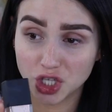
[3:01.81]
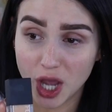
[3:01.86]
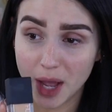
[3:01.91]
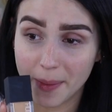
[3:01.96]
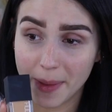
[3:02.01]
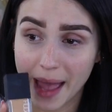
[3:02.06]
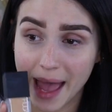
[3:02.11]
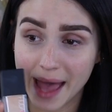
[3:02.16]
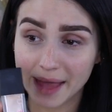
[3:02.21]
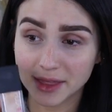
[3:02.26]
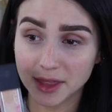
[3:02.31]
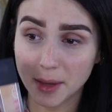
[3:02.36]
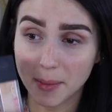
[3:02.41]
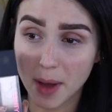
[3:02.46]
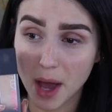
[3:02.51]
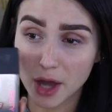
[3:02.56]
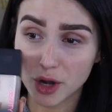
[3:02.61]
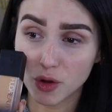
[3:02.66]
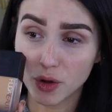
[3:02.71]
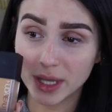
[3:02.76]
job at the
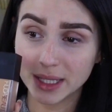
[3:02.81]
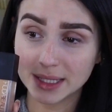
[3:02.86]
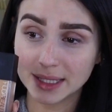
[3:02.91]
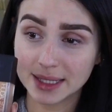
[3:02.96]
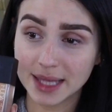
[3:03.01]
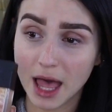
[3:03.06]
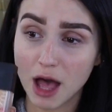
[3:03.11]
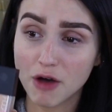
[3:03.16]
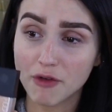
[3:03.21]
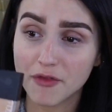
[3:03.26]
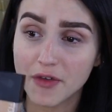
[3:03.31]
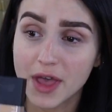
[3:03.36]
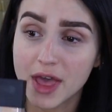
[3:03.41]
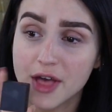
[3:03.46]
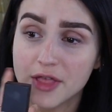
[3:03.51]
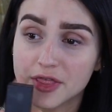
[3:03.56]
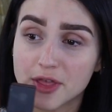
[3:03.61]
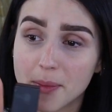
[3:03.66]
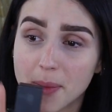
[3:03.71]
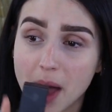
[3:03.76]
bottle itself.
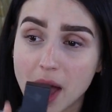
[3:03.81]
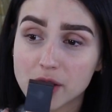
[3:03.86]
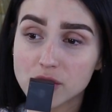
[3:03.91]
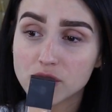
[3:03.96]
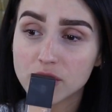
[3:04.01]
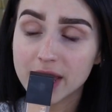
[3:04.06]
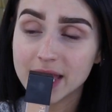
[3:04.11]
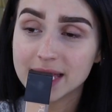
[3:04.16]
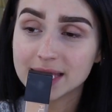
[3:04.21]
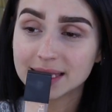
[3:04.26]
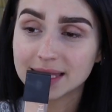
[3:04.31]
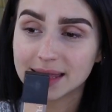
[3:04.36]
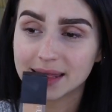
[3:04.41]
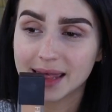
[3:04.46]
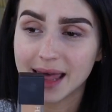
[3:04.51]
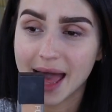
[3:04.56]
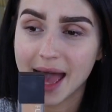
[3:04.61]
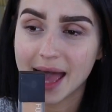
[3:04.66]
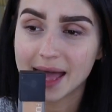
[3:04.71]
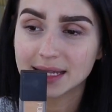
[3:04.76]
The bottle is
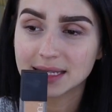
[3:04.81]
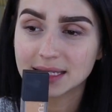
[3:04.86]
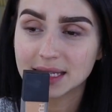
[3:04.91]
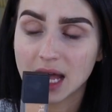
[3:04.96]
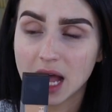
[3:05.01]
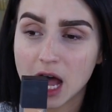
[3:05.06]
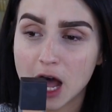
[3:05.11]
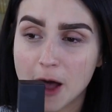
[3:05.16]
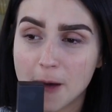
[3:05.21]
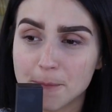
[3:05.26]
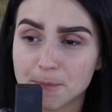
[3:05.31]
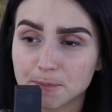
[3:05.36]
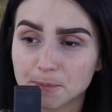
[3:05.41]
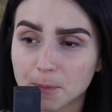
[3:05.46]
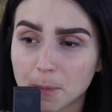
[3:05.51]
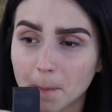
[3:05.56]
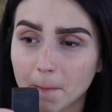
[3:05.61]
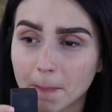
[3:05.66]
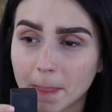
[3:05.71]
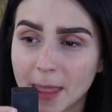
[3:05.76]
that
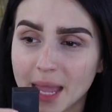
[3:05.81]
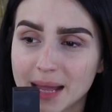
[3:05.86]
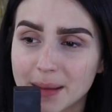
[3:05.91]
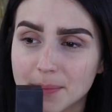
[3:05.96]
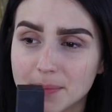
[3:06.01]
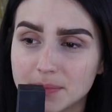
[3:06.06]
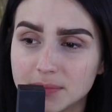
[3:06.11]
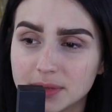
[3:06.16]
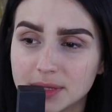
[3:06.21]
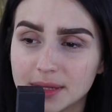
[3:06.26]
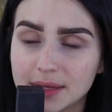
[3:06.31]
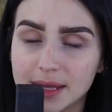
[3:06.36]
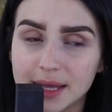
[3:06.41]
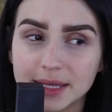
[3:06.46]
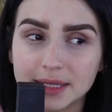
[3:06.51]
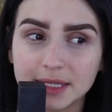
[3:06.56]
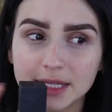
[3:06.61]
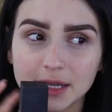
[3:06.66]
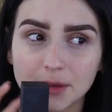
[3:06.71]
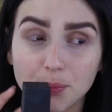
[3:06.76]

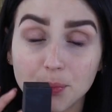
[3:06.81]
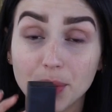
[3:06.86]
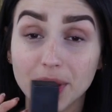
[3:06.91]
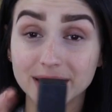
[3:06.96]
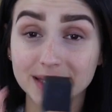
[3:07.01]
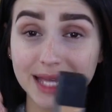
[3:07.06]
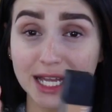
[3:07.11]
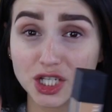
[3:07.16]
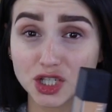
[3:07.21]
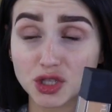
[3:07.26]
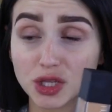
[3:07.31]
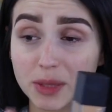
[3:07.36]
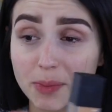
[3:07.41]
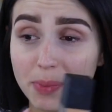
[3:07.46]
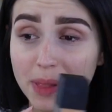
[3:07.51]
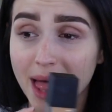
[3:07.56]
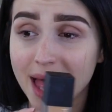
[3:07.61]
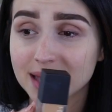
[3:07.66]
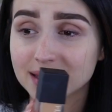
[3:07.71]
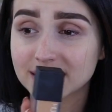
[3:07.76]
it's actually
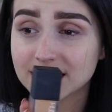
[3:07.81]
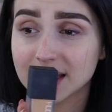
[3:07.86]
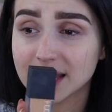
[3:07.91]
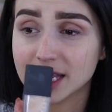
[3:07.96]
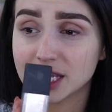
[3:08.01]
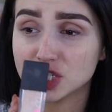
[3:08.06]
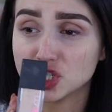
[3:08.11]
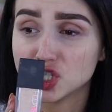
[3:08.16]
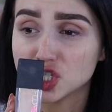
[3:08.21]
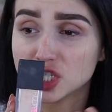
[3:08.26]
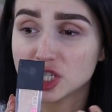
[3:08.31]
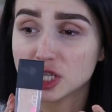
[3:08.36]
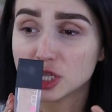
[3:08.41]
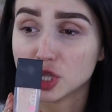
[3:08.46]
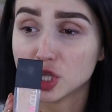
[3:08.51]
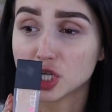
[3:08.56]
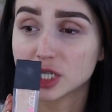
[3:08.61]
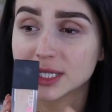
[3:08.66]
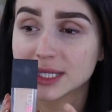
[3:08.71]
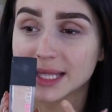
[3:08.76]
plastic. It just
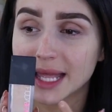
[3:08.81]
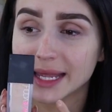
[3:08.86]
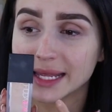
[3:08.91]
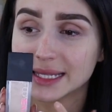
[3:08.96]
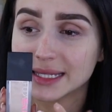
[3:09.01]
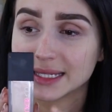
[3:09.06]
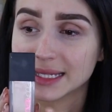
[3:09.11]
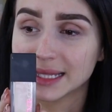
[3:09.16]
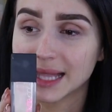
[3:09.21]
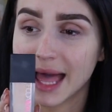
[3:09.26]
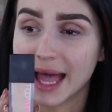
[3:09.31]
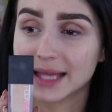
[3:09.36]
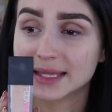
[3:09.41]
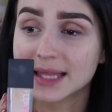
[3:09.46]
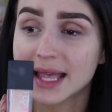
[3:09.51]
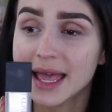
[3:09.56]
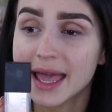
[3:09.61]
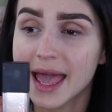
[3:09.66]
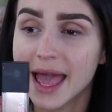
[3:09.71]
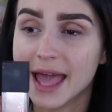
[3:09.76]
looks like it's glass,
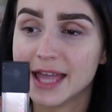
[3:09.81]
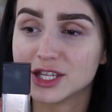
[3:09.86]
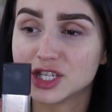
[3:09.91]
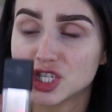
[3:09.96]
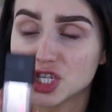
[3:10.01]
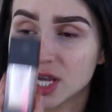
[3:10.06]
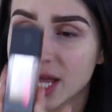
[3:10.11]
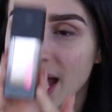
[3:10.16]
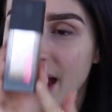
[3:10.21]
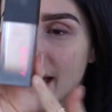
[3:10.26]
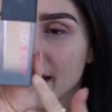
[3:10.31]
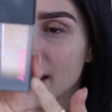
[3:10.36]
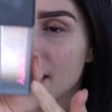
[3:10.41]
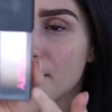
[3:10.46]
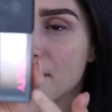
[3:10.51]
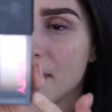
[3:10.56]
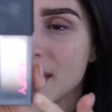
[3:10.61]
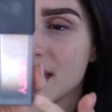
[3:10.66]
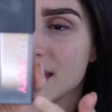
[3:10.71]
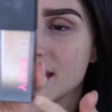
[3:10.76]
and she kind
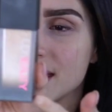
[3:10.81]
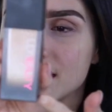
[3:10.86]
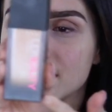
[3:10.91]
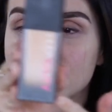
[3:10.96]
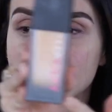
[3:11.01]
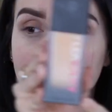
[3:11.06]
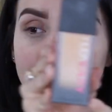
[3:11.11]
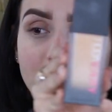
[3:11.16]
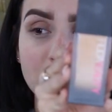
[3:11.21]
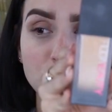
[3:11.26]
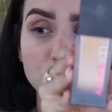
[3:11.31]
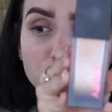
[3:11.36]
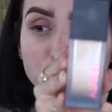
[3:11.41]
of made it like